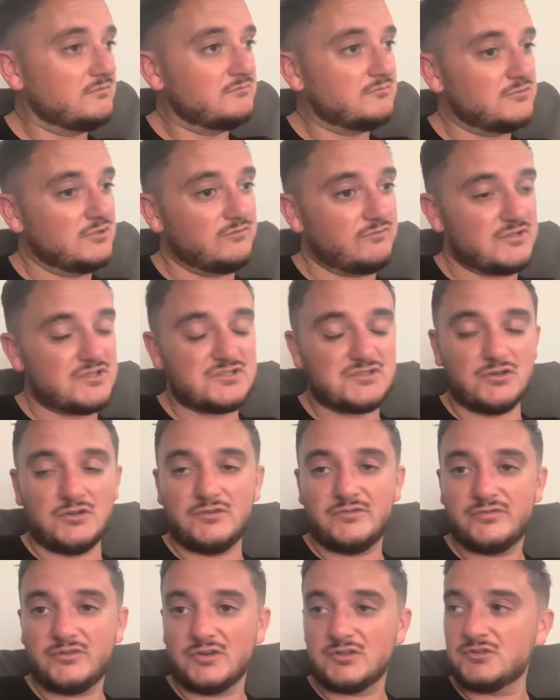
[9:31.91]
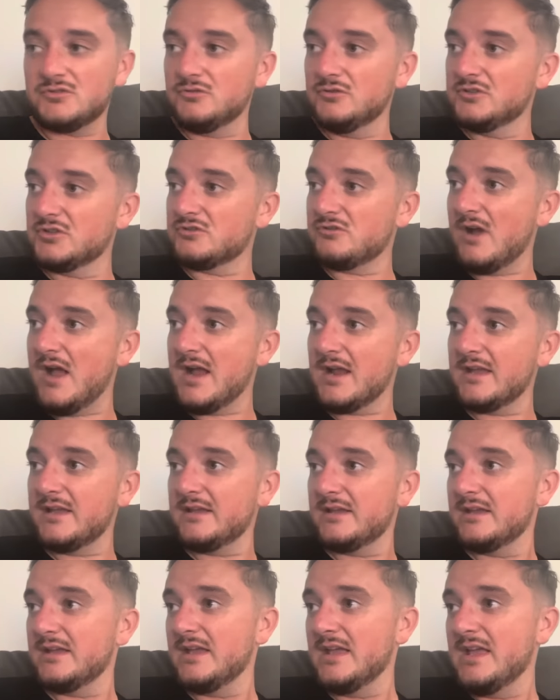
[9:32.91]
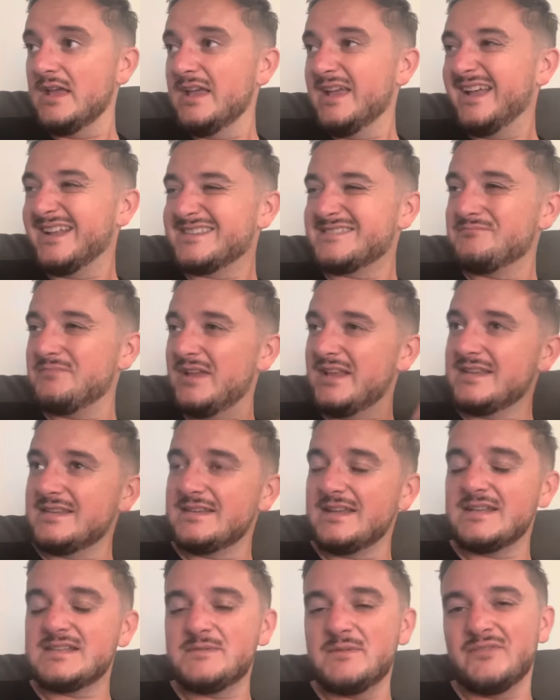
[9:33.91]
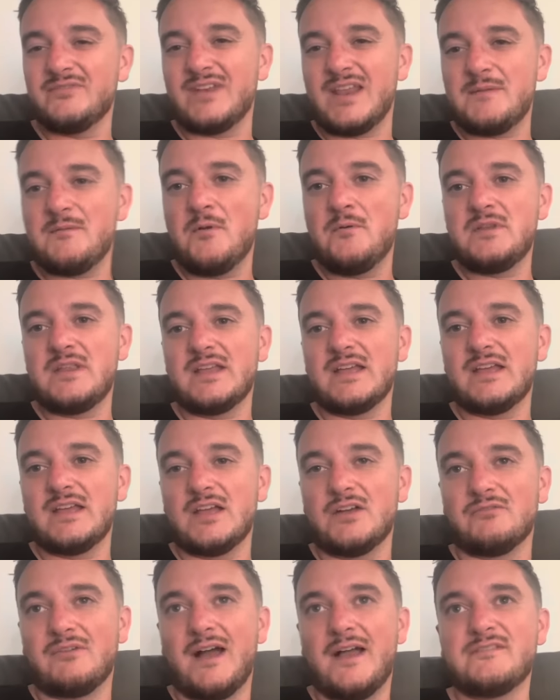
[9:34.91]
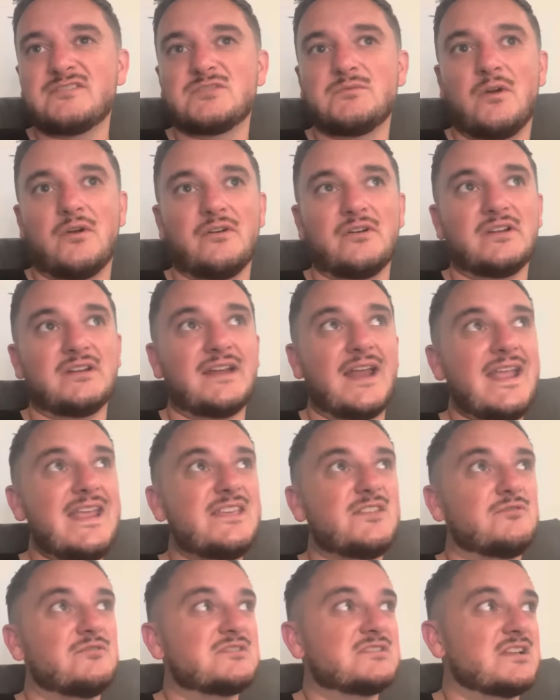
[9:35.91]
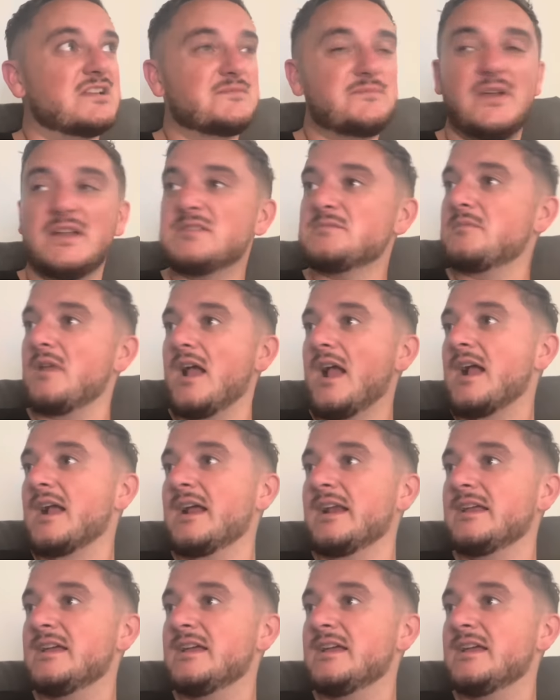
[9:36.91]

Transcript: Lovely stuff, got told the crack. It's a bit of a nightmare when you arrive somewhere at night though, isn't it? It's pitch black.